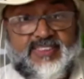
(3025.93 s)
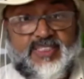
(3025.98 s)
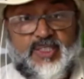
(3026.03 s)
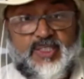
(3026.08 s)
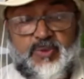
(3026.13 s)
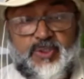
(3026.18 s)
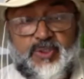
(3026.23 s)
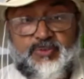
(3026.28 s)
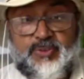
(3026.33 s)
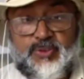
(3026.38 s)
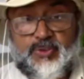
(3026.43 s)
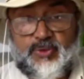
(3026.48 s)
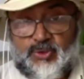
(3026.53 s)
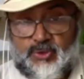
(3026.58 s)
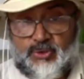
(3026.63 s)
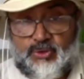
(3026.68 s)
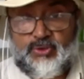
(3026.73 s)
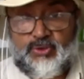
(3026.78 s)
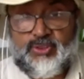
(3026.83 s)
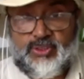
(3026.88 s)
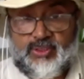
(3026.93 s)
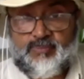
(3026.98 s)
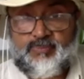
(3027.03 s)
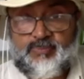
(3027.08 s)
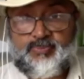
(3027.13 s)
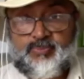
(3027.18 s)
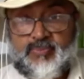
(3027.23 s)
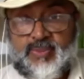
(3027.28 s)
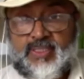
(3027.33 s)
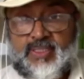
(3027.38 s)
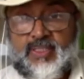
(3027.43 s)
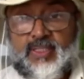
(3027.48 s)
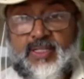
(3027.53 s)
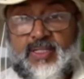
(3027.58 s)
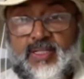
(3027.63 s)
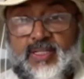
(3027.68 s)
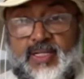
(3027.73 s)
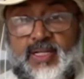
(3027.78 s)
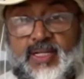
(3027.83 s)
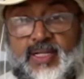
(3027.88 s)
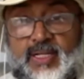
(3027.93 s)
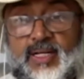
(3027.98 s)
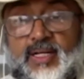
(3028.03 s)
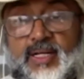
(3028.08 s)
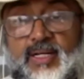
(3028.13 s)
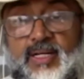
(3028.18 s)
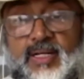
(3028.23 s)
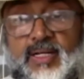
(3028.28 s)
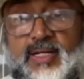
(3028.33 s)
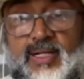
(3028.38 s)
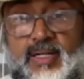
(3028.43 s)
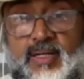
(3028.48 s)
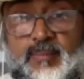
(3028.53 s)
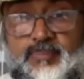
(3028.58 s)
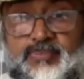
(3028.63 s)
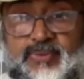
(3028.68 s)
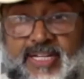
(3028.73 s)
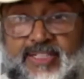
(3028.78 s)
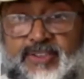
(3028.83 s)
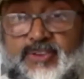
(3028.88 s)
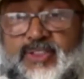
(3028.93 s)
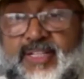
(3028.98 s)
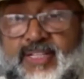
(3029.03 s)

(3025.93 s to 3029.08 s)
Even if you Google trying to get